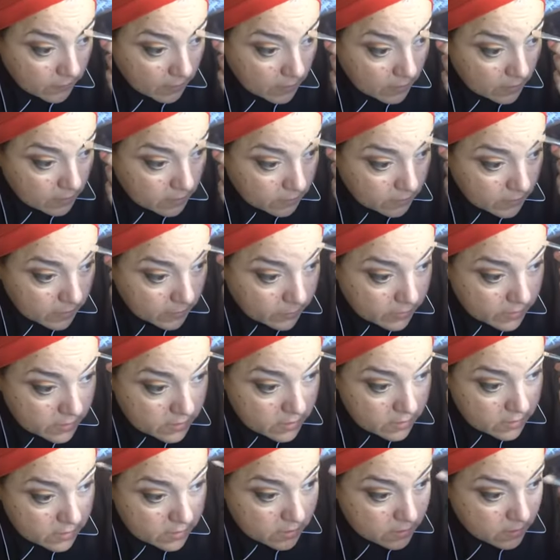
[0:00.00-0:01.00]
Maybe
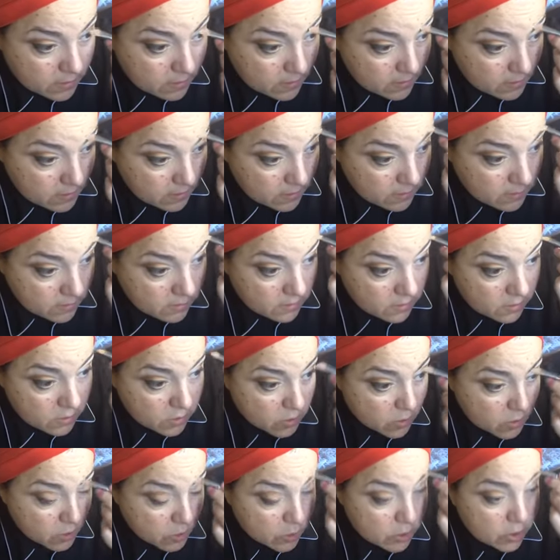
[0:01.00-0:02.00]
just
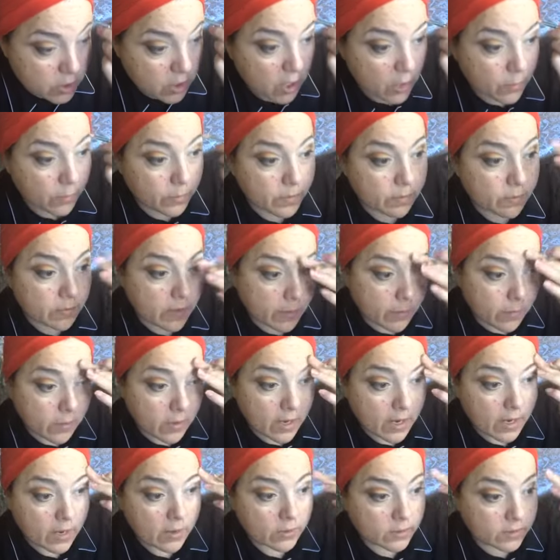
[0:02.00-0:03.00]
sharpen my
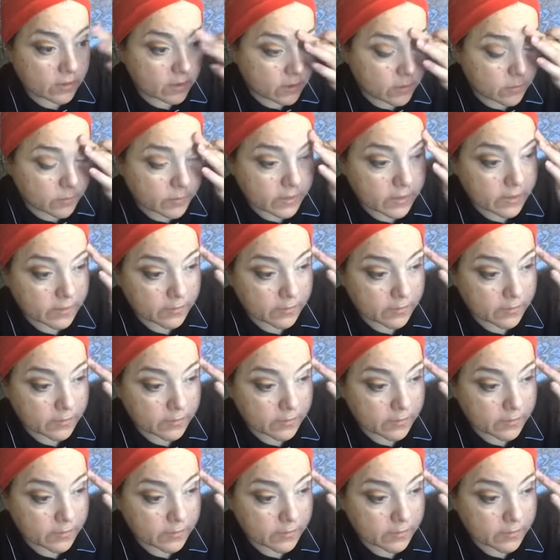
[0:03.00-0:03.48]
brow a little bit.